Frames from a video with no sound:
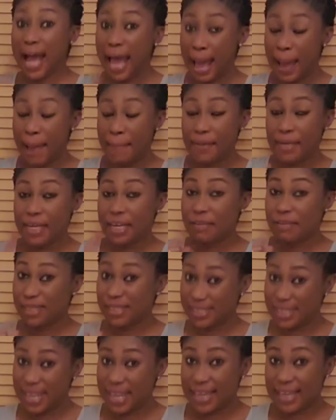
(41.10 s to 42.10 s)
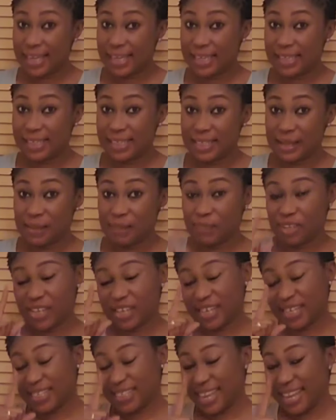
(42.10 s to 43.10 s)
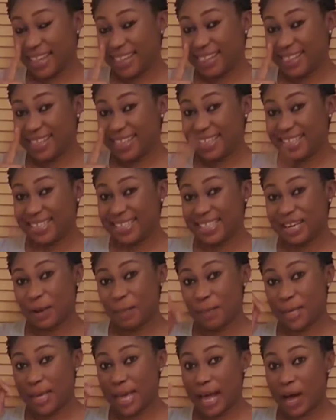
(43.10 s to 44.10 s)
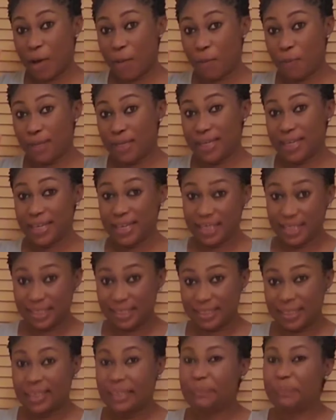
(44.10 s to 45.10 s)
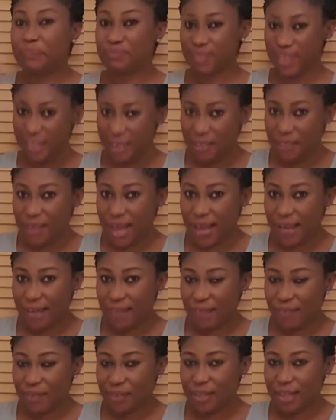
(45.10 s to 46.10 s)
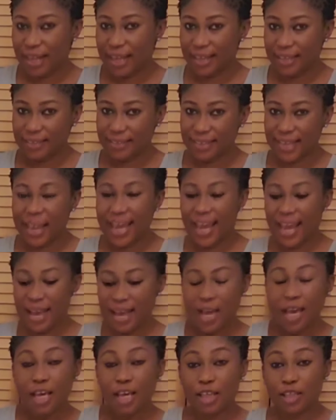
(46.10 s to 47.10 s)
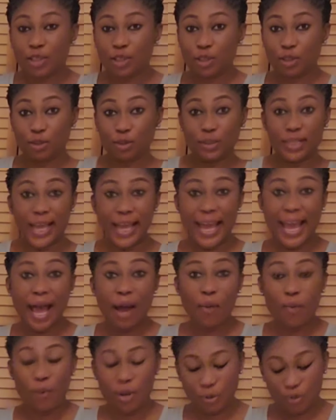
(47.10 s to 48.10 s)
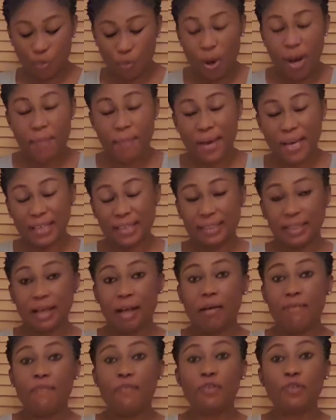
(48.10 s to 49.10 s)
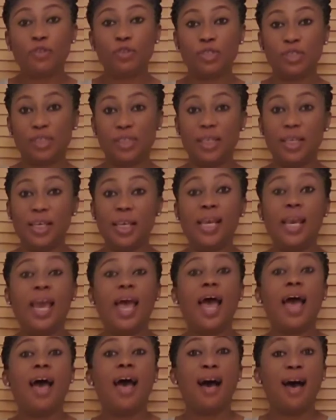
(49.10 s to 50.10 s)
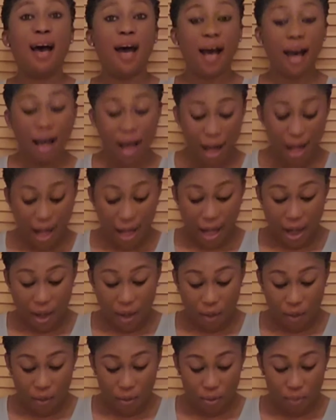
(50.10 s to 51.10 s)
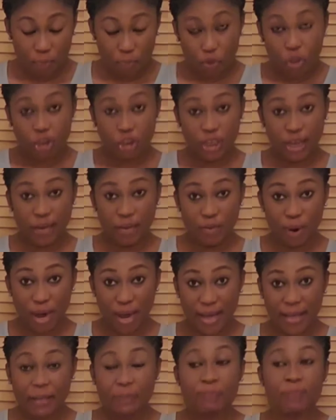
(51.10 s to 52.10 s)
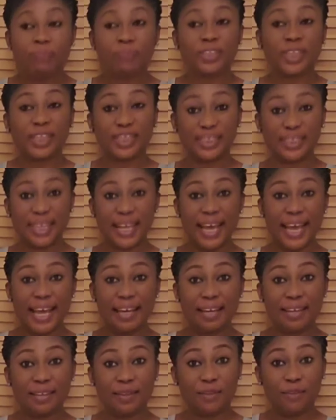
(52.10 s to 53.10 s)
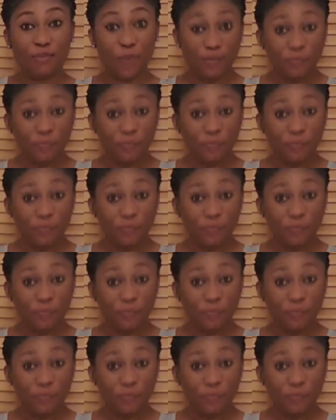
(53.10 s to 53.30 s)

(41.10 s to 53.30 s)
I'm going to be snacking on something, and that thing is going to be almond nut if I feel like, okay? So today I want to weigh myself to see how much I weigh, and then on the